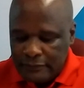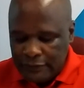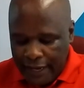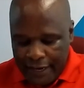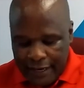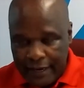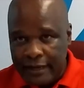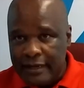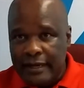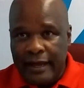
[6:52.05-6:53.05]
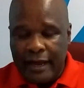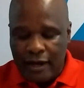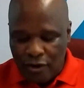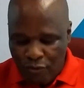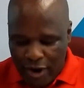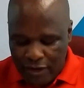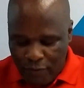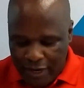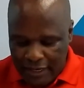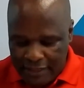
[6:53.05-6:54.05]

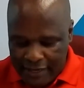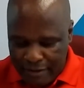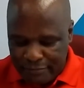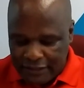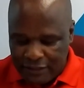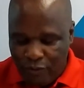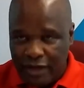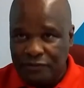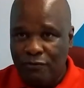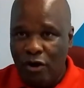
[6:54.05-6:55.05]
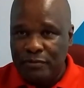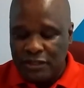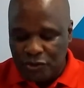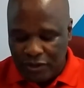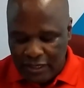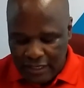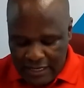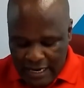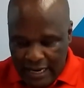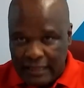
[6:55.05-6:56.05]
when the MTC was formed during
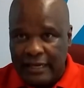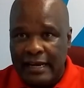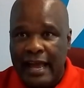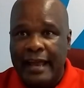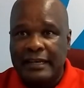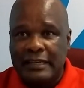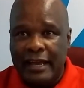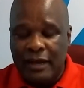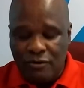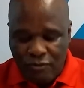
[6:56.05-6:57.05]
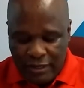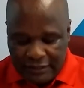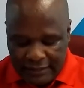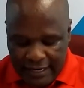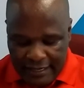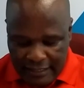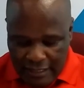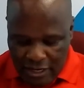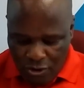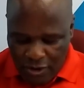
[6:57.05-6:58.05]
the land question,
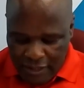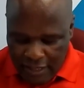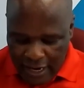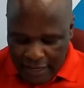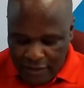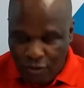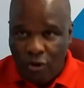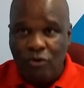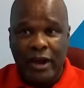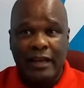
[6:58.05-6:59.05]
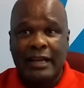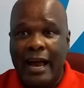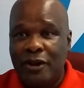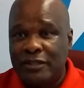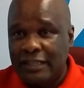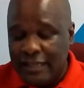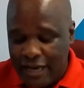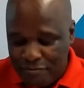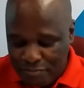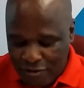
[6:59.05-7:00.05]
or the land or chaotic
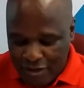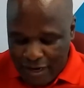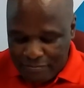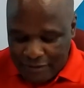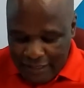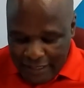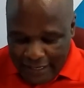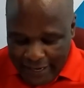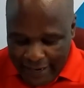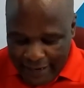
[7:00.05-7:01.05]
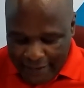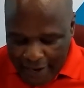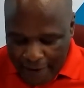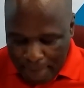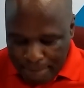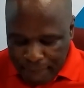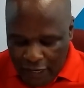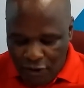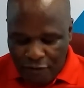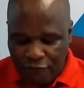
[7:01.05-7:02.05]
land program.
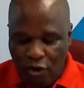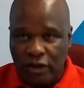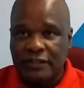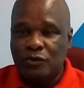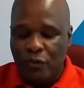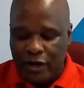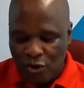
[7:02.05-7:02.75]
And of course, we